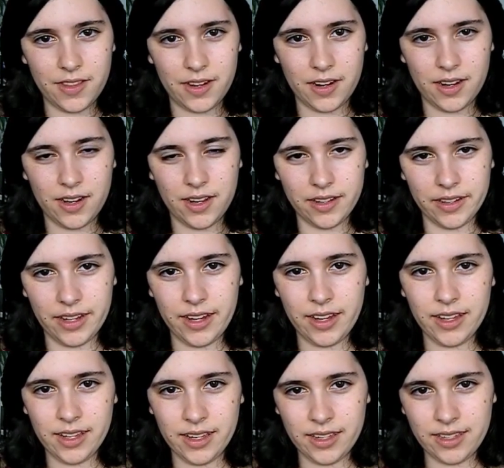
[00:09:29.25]
They're called
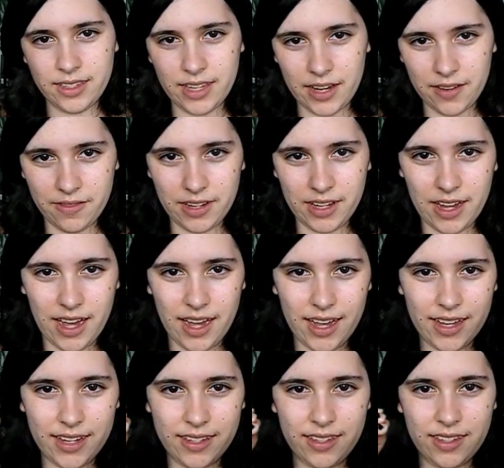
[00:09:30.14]
safety
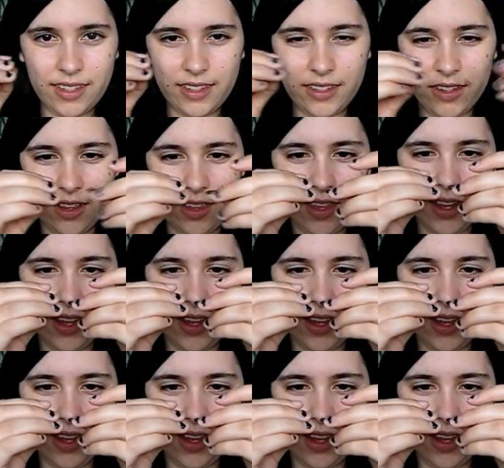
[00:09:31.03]
eyes so